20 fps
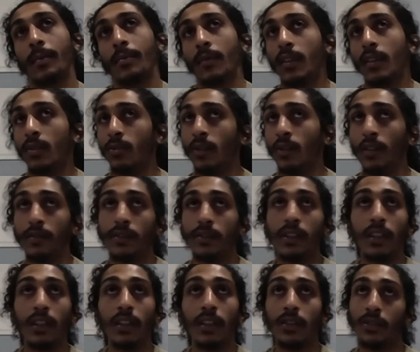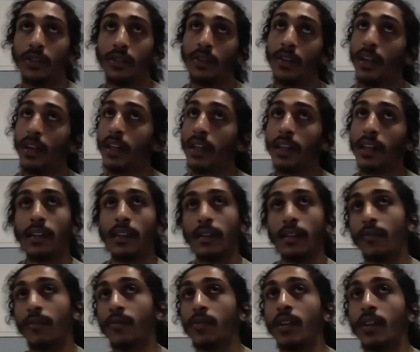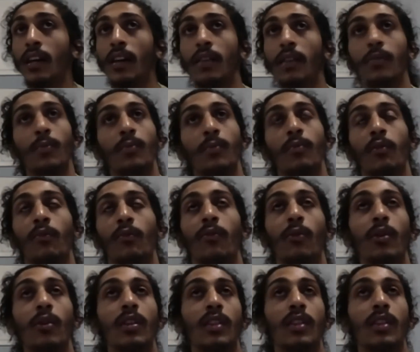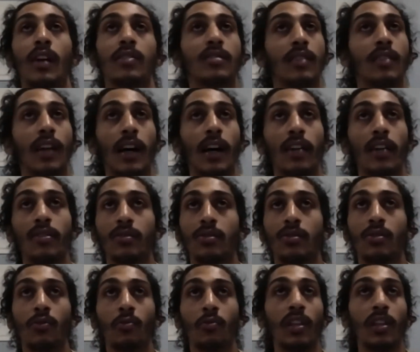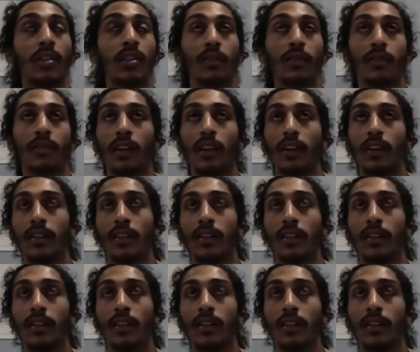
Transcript: UFC, you're lucky if you get forty thousand dollars to win your fight